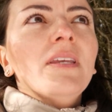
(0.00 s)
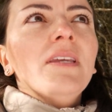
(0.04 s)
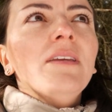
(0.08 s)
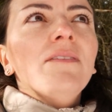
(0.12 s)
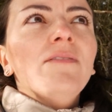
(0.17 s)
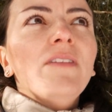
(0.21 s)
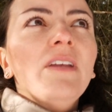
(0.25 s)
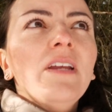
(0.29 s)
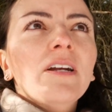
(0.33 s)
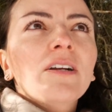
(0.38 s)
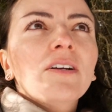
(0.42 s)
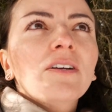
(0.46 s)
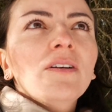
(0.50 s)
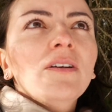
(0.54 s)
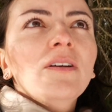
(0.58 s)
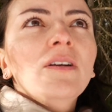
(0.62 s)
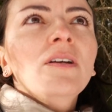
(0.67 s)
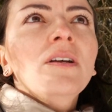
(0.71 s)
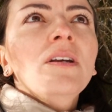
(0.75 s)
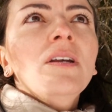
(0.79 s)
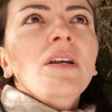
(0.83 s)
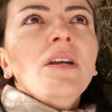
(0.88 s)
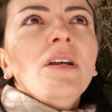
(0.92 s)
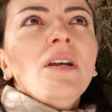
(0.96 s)

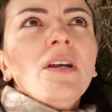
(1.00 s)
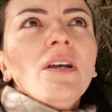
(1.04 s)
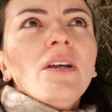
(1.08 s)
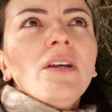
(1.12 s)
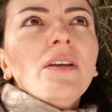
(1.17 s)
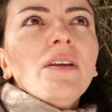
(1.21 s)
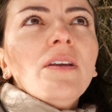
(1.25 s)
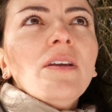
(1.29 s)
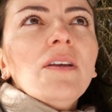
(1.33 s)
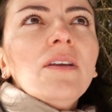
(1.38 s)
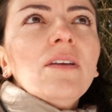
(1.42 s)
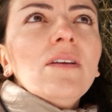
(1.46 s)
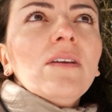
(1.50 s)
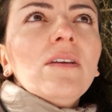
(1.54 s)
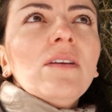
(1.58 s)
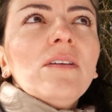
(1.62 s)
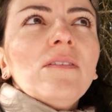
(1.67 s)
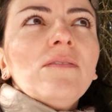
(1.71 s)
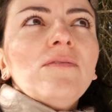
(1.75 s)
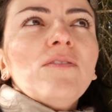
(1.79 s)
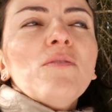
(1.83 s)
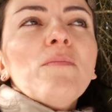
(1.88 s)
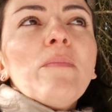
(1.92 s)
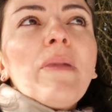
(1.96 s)

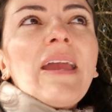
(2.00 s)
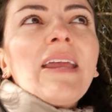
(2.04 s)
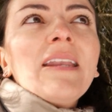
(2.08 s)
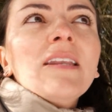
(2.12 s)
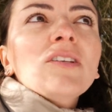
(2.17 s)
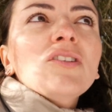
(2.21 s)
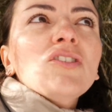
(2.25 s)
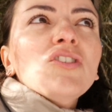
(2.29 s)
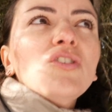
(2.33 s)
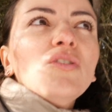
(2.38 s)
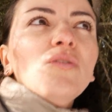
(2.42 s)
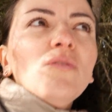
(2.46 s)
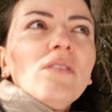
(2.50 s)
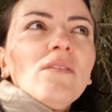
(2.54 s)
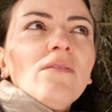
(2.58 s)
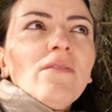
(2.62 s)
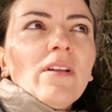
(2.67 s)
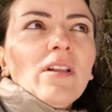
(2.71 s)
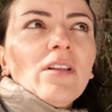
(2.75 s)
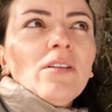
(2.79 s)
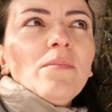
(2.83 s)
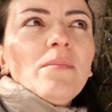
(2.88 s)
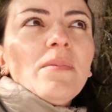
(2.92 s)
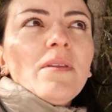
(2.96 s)
If you manage to
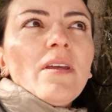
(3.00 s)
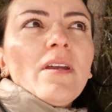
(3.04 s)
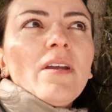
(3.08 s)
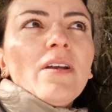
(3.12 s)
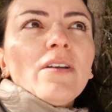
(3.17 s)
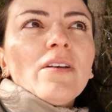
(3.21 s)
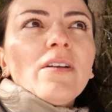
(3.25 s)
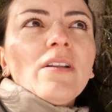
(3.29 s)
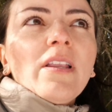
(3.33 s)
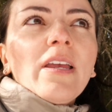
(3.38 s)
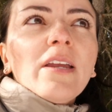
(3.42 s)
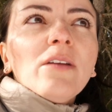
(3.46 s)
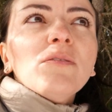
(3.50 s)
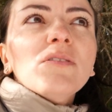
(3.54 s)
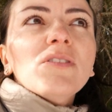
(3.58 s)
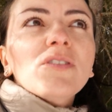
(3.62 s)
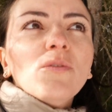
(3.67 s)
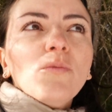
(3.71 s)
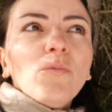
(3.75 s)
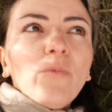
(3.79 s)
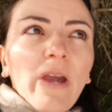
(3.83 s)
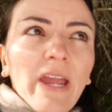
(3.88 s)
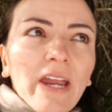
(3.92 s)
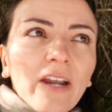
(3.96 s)
develop their language
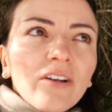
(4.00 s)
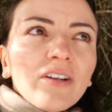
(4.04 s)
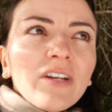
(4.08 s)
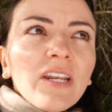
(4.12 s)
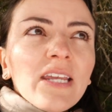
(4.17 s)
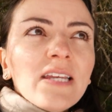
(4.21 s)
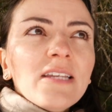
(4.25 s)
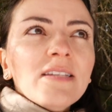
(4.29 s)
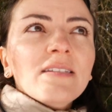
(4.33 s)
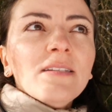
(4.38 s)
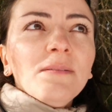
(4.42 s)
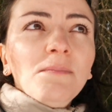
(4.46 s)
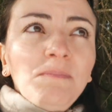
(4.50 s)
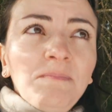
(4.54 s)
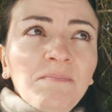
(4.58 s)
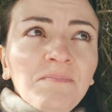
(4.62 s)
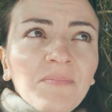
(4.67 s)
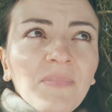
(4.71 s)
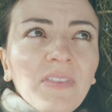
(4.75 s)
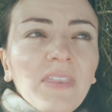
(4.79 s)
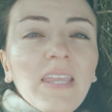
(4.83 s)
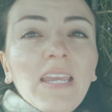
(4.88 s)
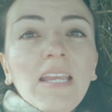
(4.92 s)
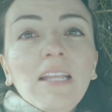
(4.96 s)
awareness,
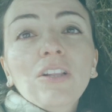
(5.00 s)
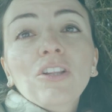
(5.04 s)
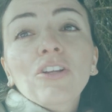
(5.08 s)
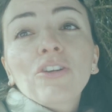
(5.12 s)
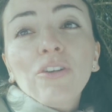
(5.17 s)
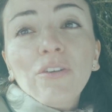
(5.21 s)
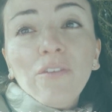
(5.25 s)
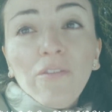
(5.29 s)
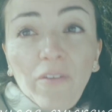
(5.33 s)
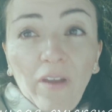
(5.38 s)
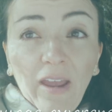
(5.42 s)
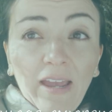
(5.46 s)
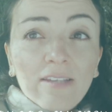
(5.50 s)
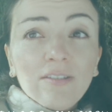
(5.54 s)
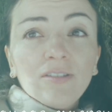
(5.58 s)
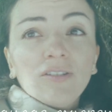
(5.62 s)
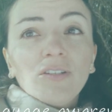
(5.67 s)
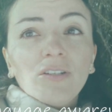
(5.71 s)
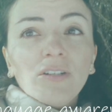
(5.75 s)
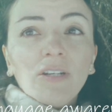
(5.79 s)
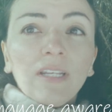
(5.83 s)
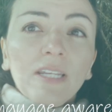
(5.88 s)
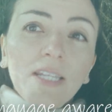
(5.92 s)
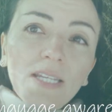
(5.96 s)
they learn
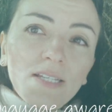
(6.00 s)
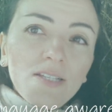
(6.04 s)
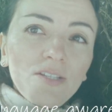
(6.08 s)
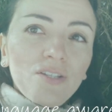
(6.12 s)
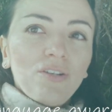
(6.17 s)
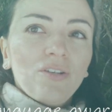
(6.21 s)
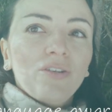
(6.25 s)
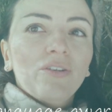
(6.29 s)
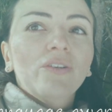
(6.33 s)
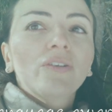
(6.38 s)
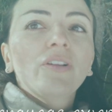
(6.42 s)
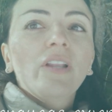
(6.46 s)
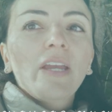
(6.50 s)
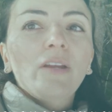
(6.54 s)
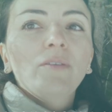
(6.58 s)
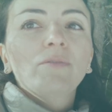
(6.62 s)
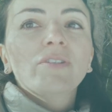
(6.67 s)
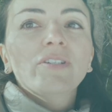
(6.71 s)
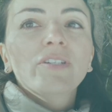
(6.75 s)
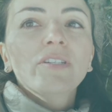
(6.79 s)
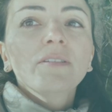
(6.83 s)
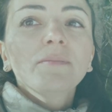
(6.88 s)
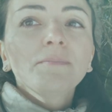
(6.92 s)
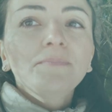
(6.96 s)
faster and easier
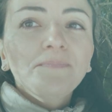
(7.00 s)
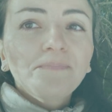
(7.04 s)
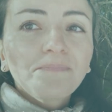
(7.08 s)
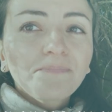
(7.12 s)
languages.